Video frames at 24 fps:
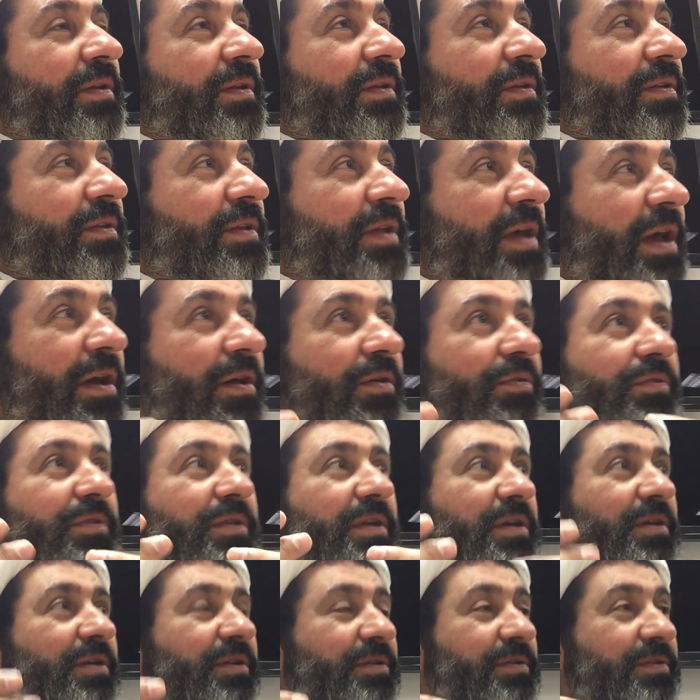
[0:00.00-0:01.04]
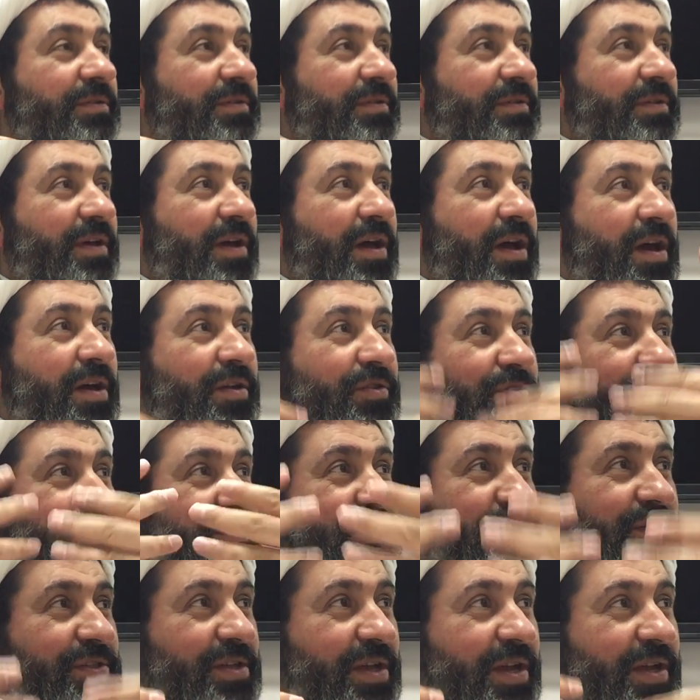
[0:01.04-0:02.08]
Now their other
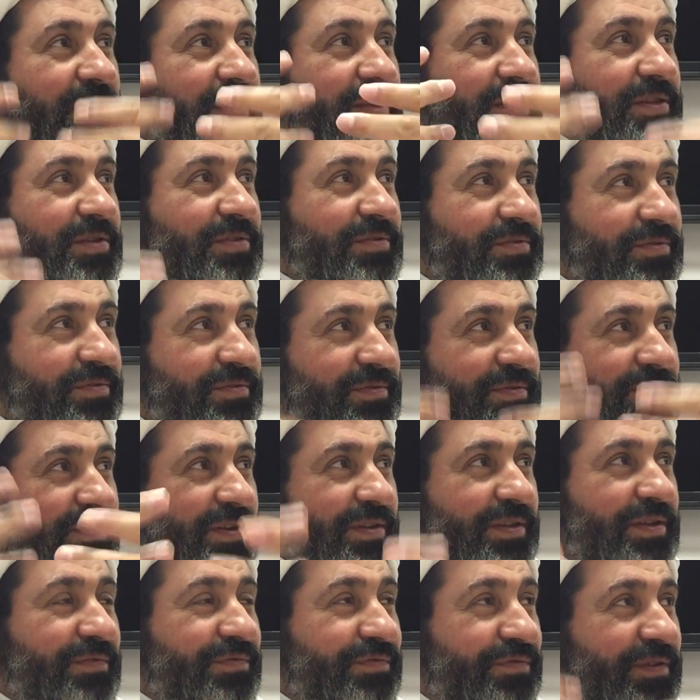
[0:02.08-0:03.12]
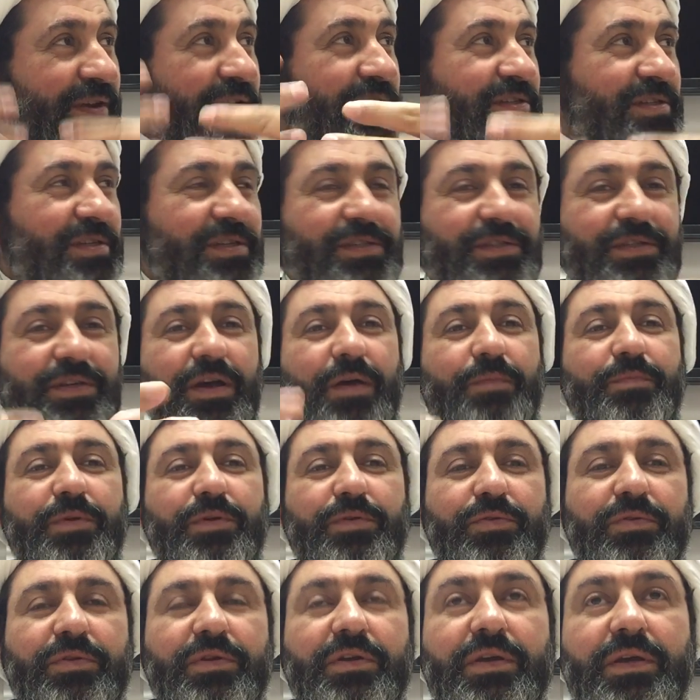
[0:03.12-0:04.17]
side, you know, other face is
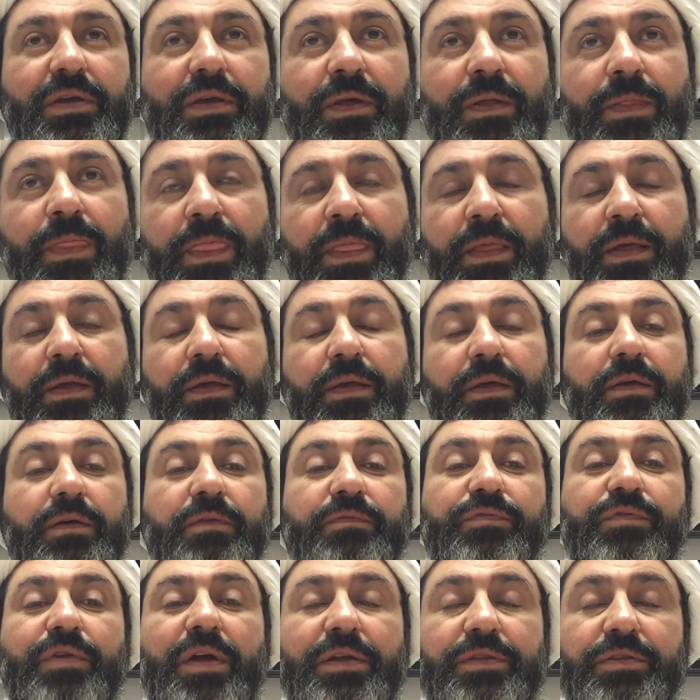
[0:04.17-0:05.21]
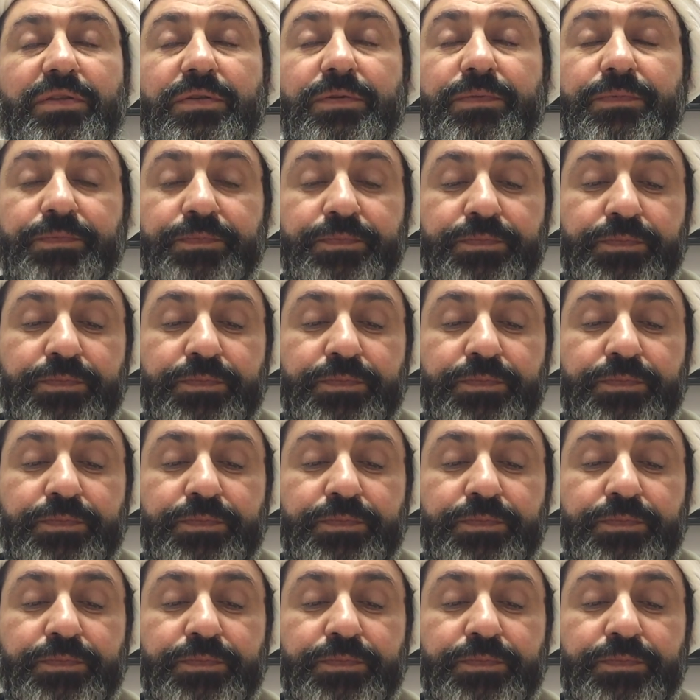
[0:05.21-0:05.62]
coming to the front.